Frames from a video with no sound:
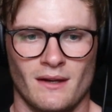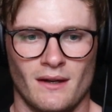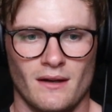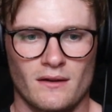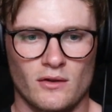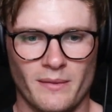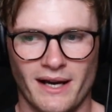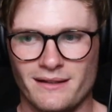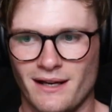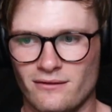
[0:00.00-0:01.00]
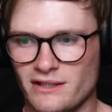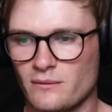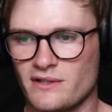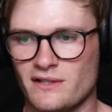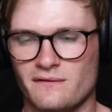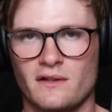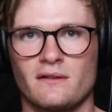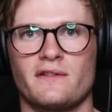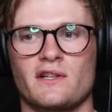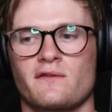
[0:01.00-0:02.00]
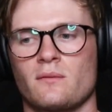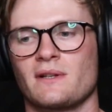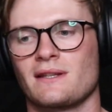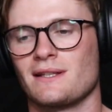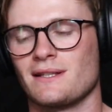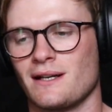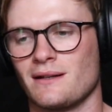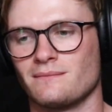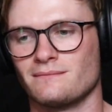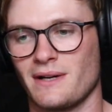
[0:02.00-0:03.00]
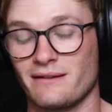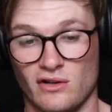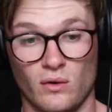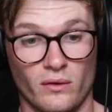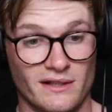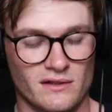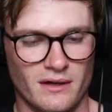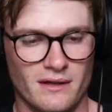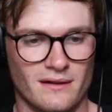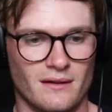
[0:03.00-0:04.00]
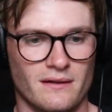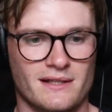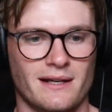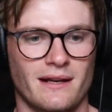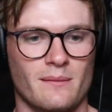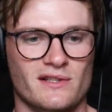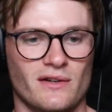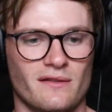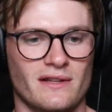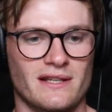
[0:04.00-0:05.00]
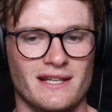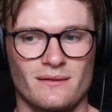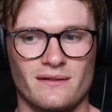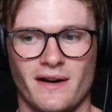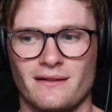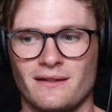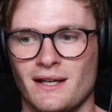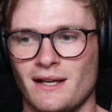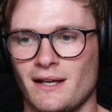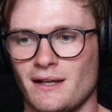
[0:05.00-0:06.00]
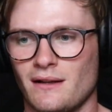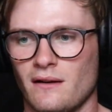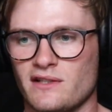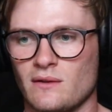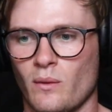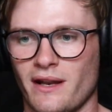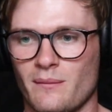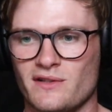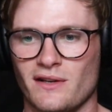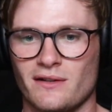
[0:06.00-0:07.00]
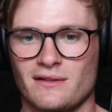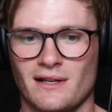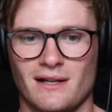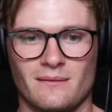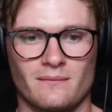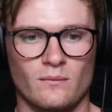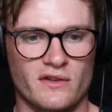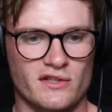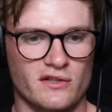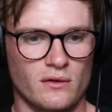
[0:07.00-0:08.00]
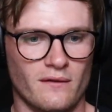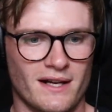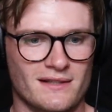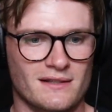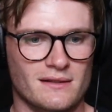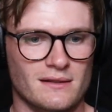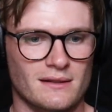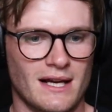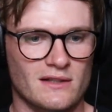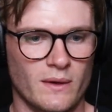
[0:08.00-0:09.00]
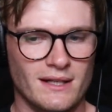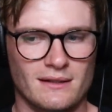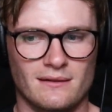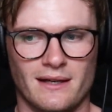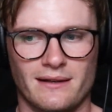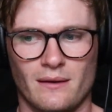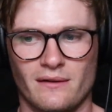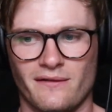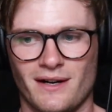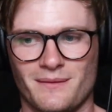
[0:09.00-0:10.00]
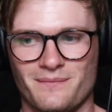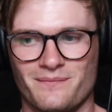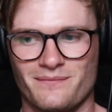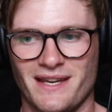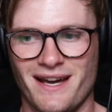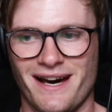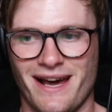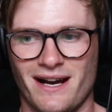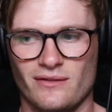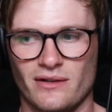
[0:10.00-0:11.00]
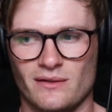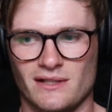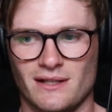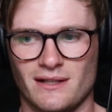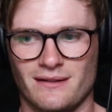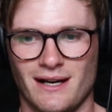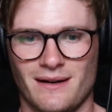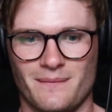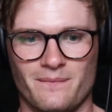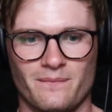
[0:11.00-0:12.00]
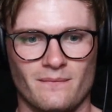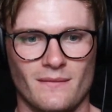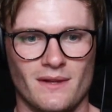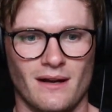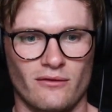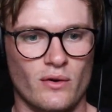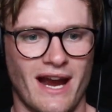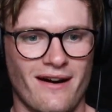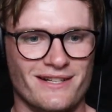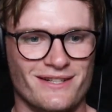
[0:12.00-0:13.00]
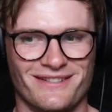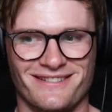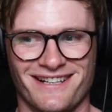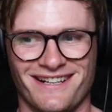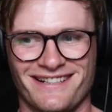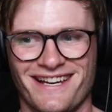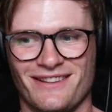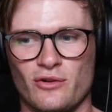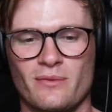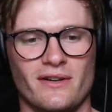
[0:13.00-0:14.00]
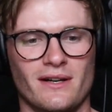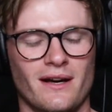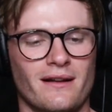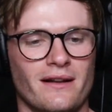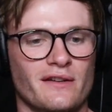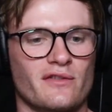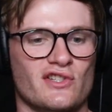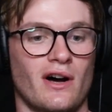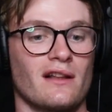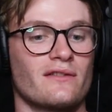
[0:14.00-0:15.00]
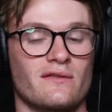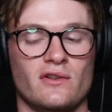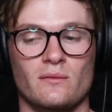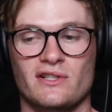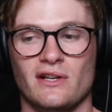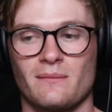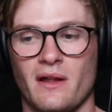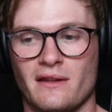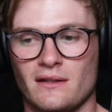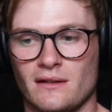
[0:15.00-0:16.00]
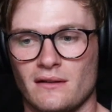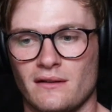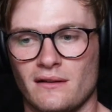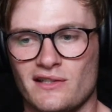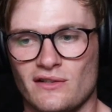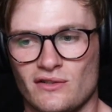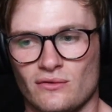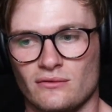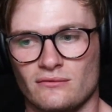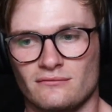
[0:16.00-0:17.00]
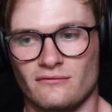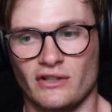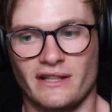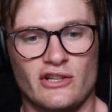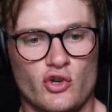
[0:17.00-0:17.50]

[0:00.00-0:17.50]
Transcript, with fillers: Good, mate. Yeah, really good. We just fin- finished filming the um, and recording. Sorry, the, the second episode of the year. We've had obviously one episode um, with just the two of us last week, and, and now we've um, yeah had Akron. It was a um, a real character, and uh, yeah, a little bit of a, a different style of interview, which um, I think the, the listeners will really enjoy.